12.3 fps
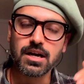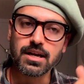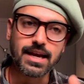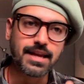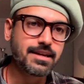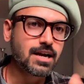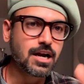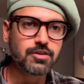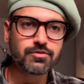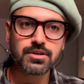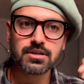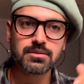any kind
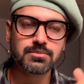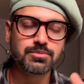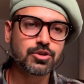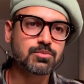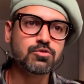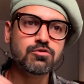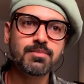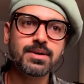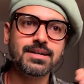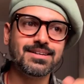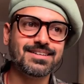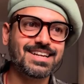of a
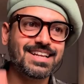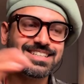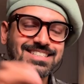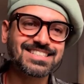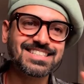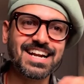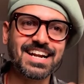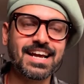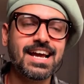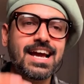movement in the set,